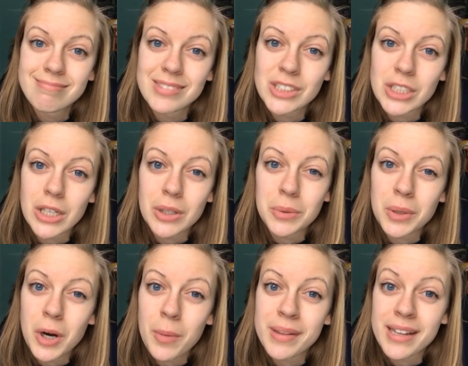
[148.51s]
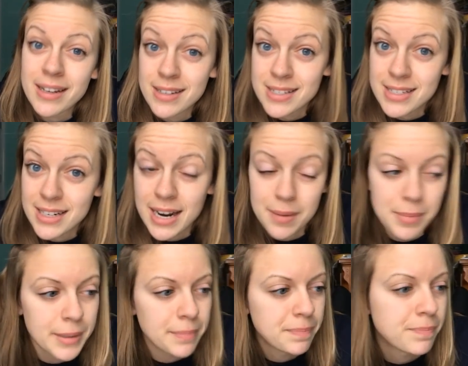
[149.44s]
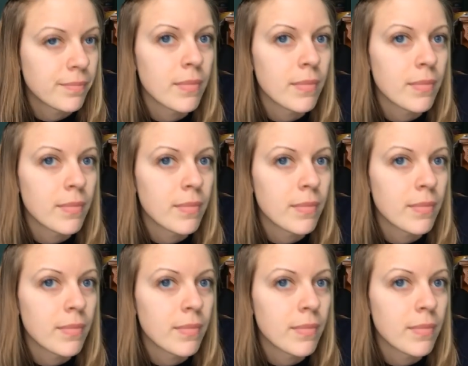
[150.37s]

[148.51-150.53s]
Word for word: so we're hoping that doesn't happen.